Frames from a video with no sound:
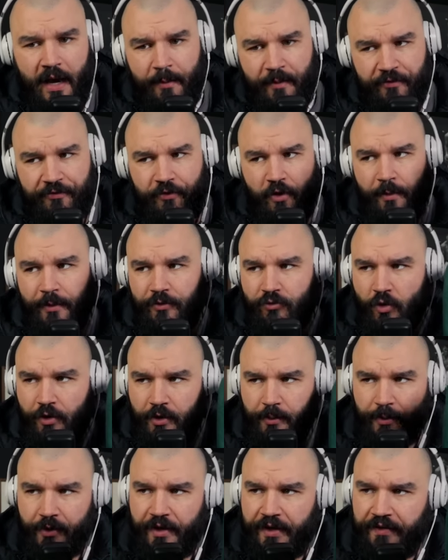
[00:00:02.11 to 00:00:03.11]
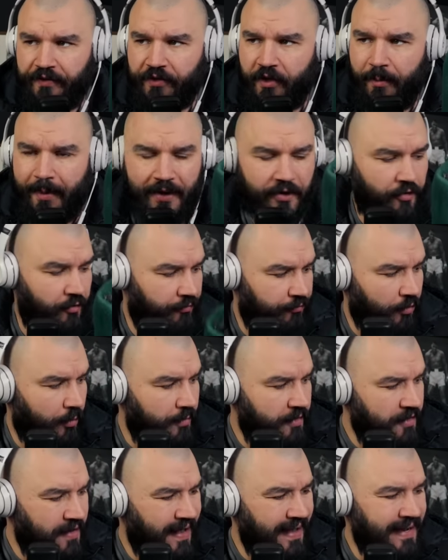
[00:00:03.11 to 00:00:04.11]
I'm a former Royal Marines Commando from
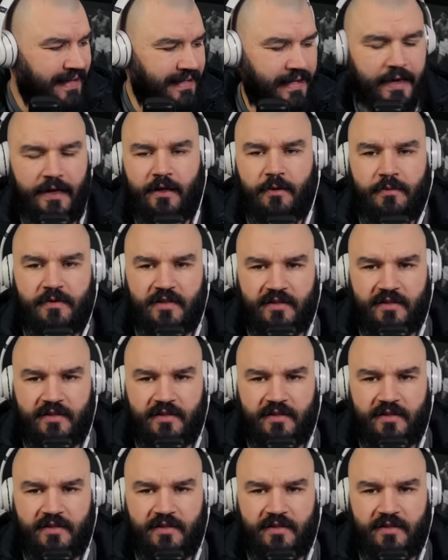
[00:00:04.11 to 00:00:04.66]
the United Kingdom.